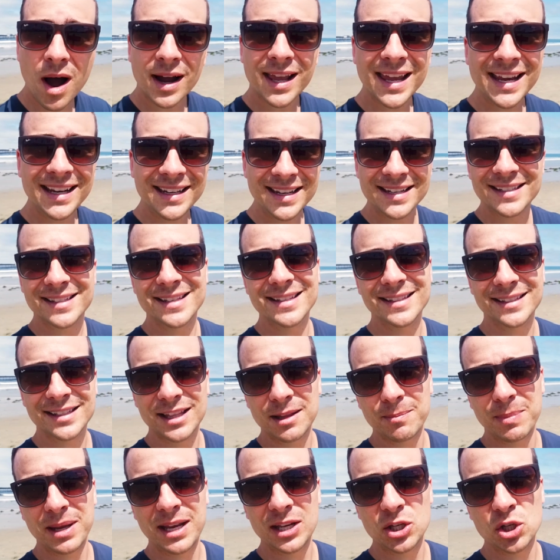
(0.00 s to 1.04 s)
walking distance
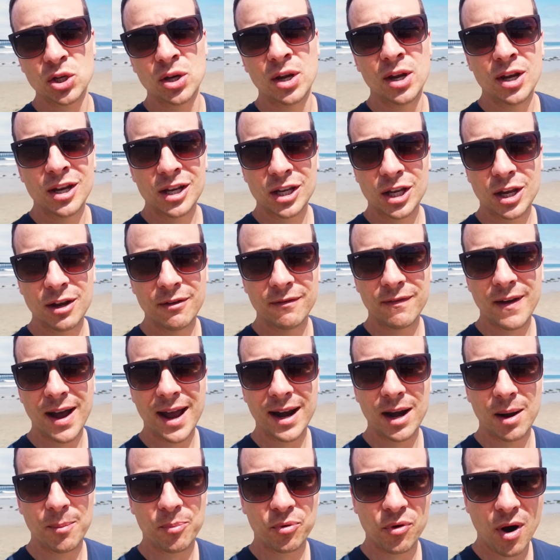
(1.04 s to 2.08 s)
of the beach, you can
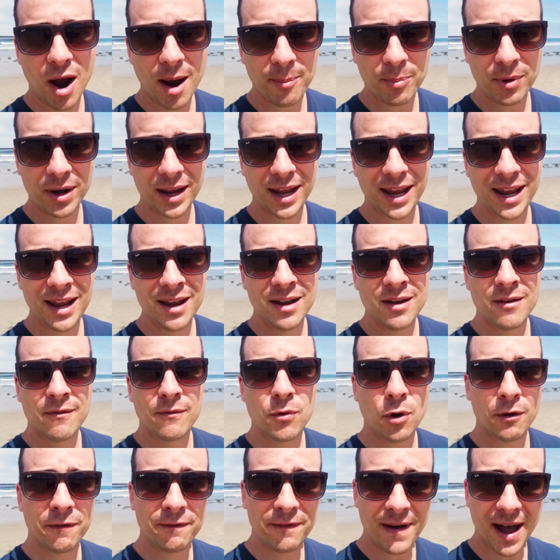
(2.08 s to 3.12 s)
find a property
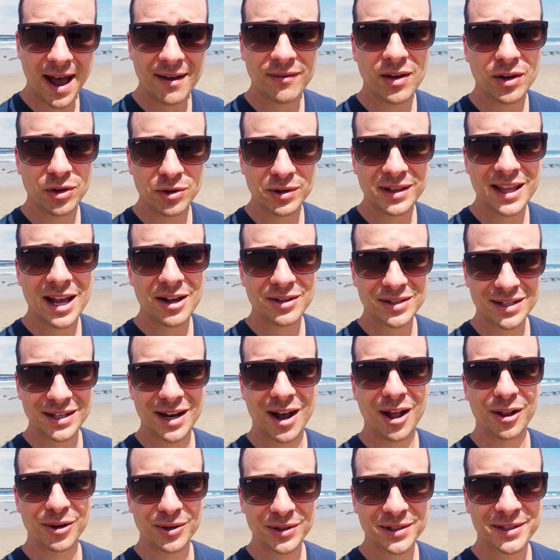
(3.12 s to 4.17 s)
for
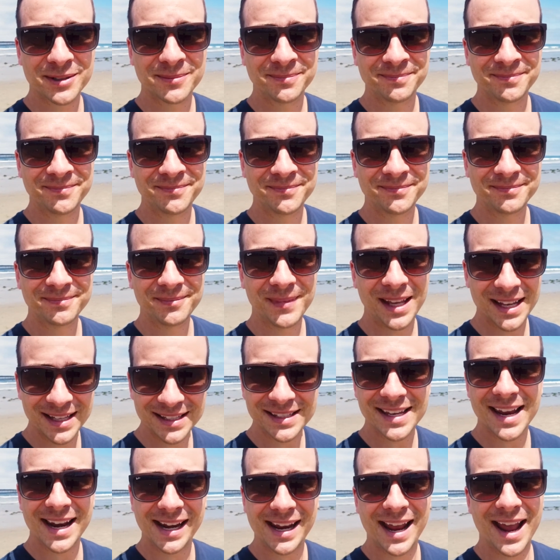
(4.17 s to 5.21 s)
$500,000
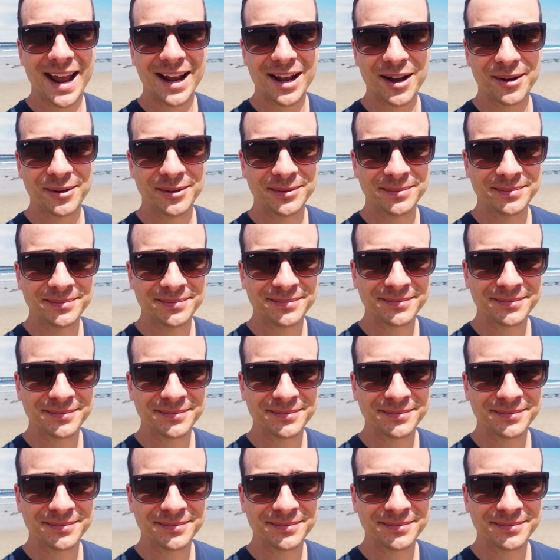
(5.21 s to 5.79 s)
in San Diego.